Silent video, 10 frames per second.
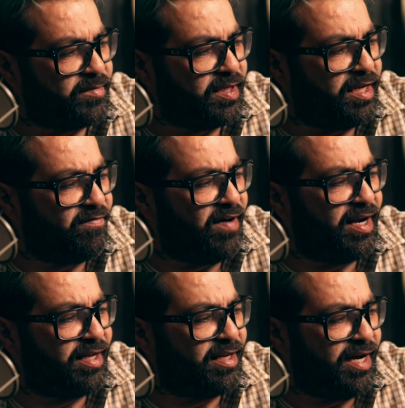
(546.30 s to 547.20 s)
In a
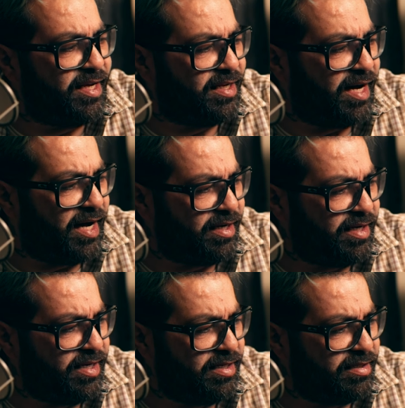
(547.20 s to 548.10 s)
Violent Nature and
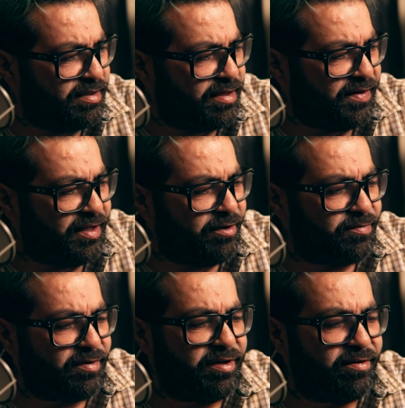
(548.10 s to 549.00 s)
Oddity. I think those
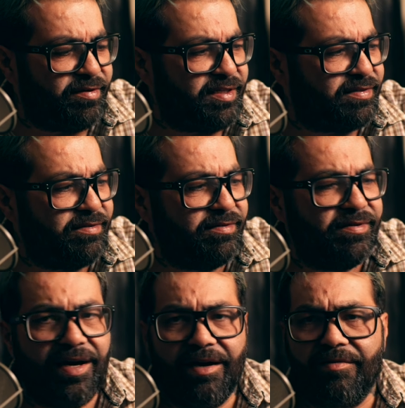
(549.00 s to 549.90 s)
were the only two
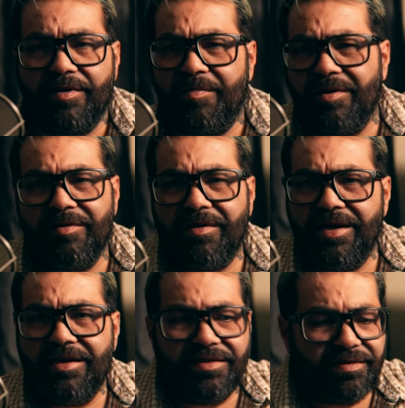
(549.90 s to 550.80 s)
that were
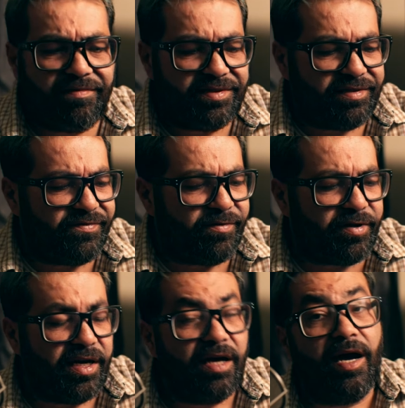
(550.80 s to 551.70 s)
Blu-rays. The rest are
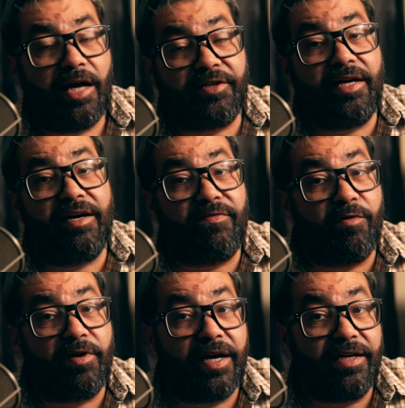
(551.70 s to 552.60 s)
4K. I try to get
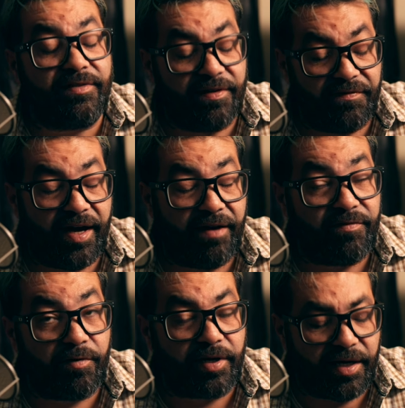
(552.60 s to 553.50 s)
4Ks if they have
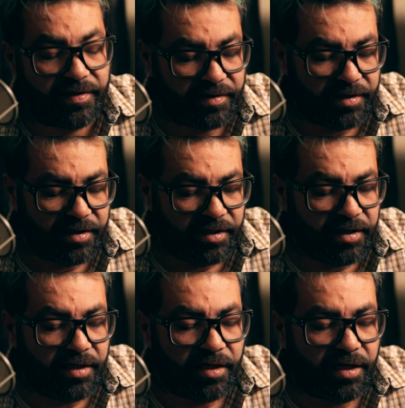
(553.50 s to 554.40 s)
4Ks.
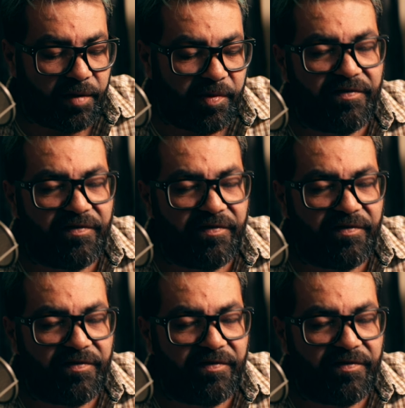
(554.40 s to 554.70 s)
But